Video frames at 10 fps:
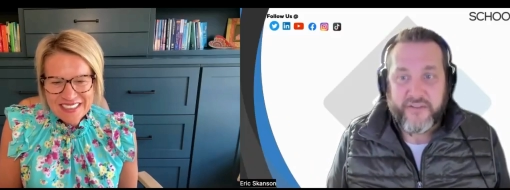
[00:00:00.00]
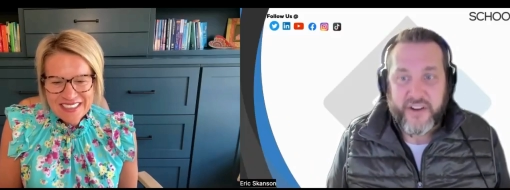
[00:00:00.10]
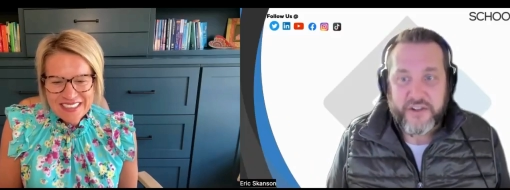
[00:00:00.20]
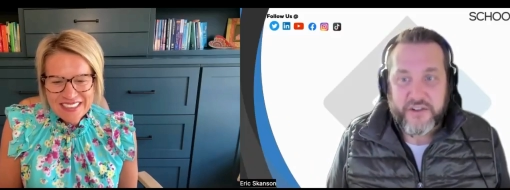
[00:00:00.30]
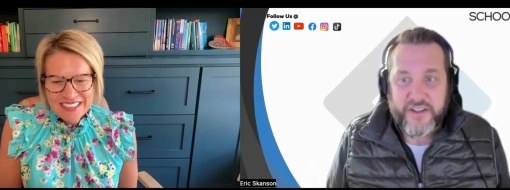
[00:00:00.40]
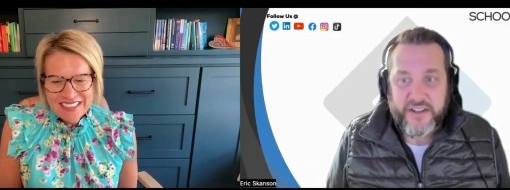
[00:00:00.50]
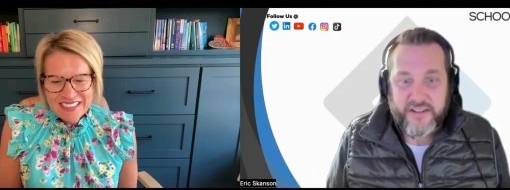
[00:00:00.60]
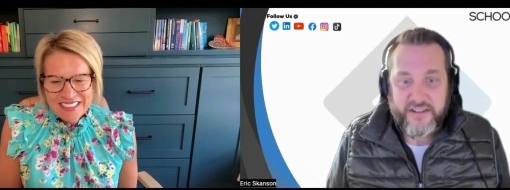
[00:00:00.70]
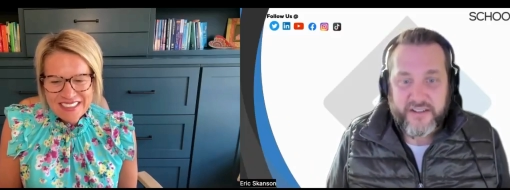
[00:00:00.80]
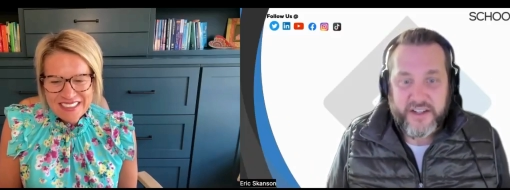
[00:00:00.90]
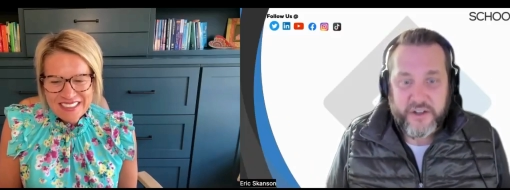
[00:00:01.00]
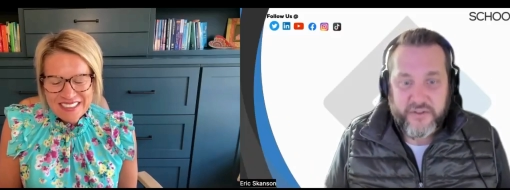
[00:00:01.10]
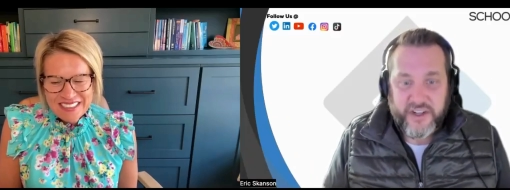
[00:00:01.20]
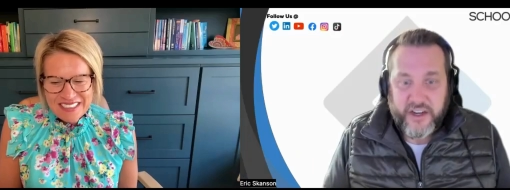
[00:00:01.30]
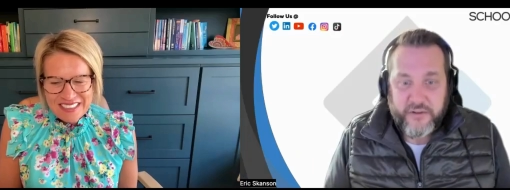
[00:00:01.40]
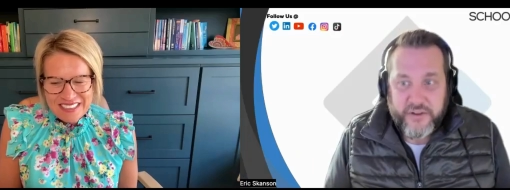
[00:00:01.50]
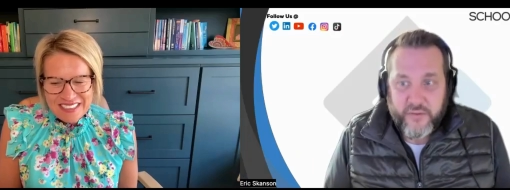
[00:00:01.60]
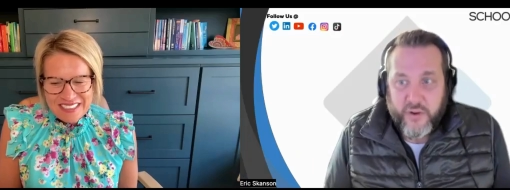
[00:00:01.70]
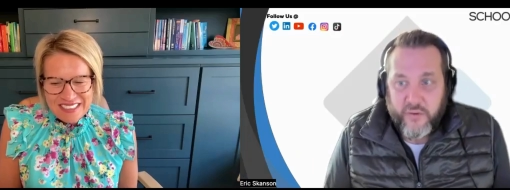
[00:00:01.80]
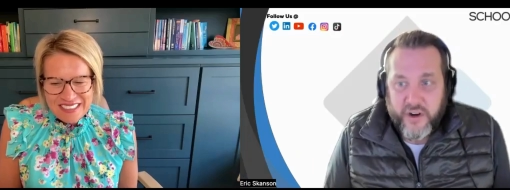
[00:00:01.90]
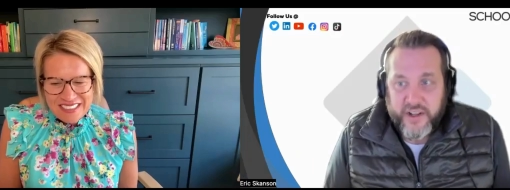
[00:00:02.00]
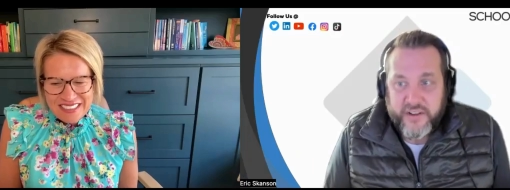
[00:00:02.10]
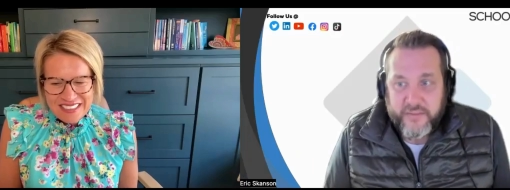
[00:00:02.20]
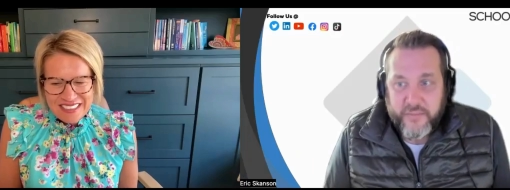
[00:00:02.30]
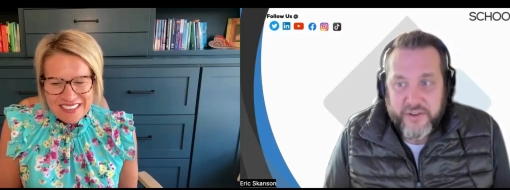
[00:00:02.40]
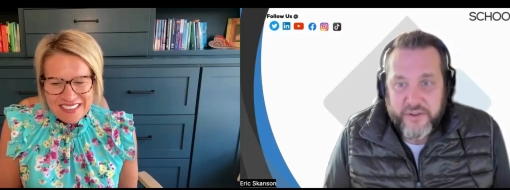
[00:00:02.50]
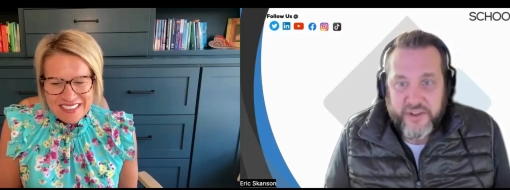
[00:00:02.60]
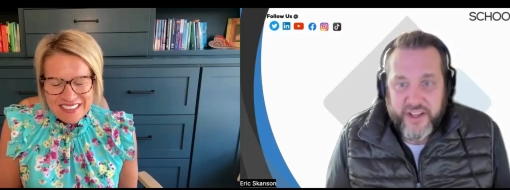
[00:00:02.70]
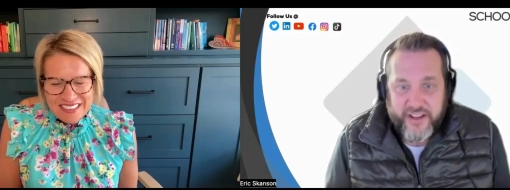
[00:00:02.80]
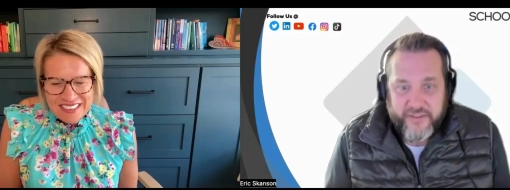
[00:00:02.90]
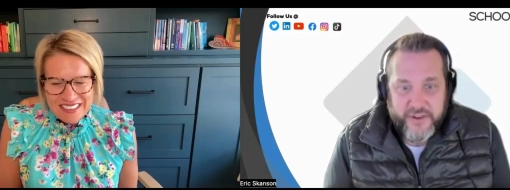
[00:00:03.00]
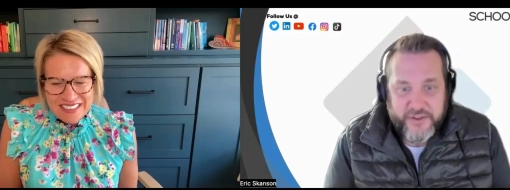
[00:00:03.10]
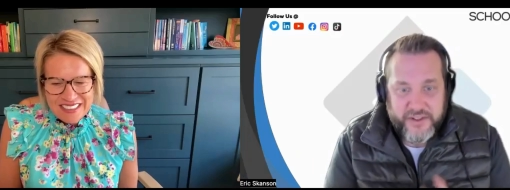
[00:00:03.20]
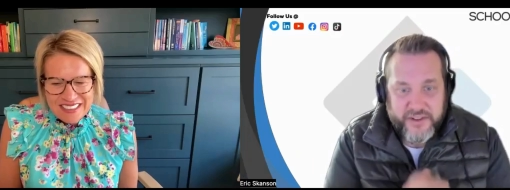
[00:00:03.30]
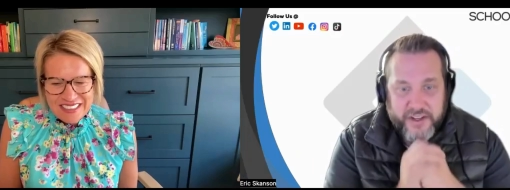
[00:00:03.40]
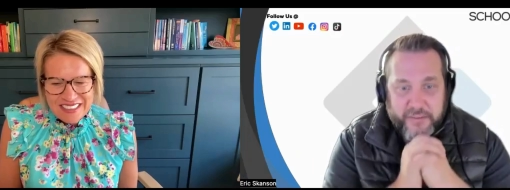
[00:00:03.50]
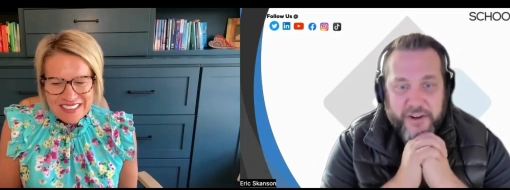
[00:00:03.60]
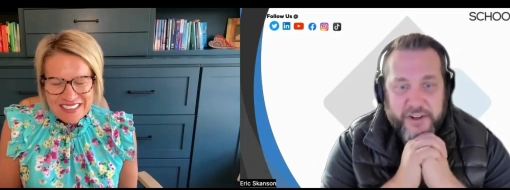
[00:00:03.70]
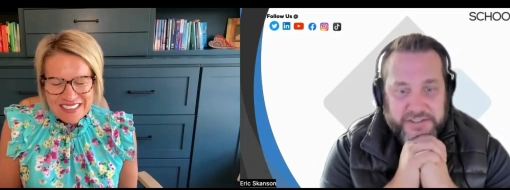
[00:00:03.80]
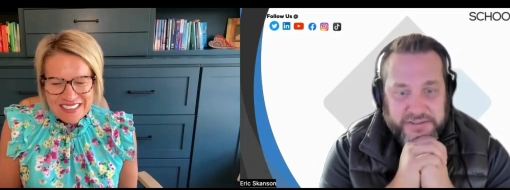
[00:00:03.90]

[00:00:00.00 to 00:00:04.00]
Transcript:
Speaker 1: adventure that that you've encountered while running that brings you a laugh when you think about it?